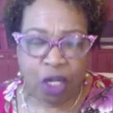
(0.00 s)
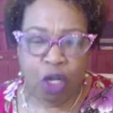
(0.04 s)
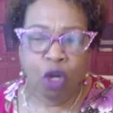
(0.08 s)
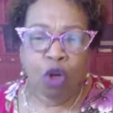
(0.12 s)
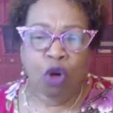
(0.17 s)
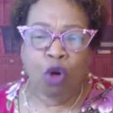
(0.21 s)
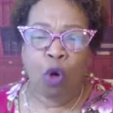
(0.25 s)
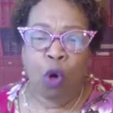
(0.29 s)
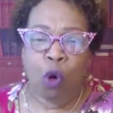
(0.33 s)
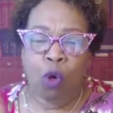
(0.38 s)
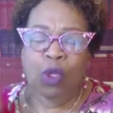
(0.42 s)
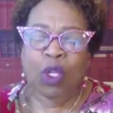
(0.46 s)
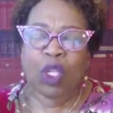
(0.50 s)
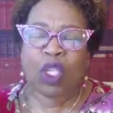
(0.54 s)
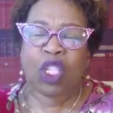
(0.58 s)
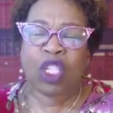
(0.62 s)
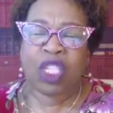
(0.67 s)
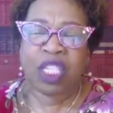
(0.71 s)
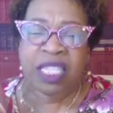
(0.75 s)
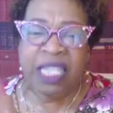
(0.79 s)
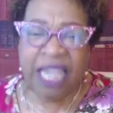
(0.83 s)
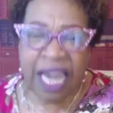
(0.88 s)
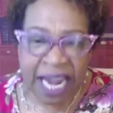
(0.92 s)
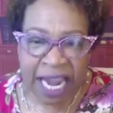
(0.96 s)
who
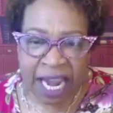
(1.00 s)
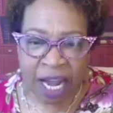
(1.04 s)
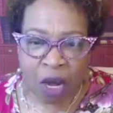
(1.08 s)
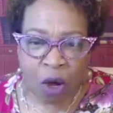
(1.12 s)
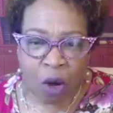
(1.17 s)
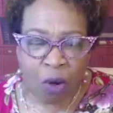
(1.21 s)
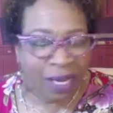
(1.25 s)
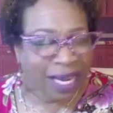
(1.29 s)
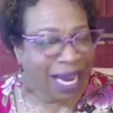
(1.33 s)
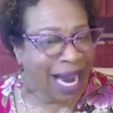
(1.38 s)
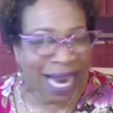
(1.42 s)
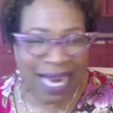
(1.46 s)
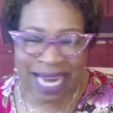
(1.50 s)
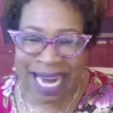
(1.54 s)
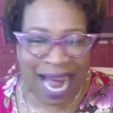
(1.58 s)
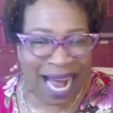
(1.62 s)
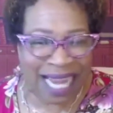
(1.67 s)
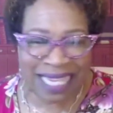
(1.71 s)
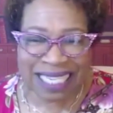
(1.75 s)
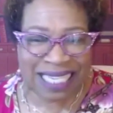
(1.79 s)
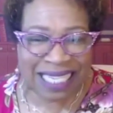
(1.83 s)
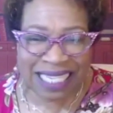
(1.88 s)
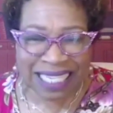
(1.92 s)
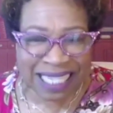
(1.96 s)
still cannot
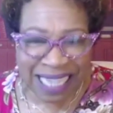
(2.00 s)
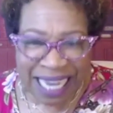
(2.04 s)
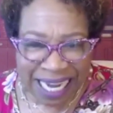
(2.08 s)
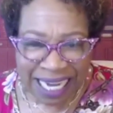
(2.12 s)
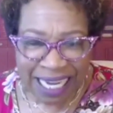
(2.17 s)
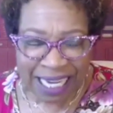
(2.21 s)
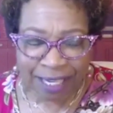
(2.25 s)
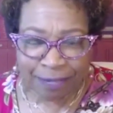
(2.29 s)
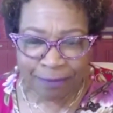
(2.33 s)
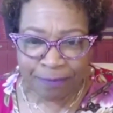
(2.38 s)
see.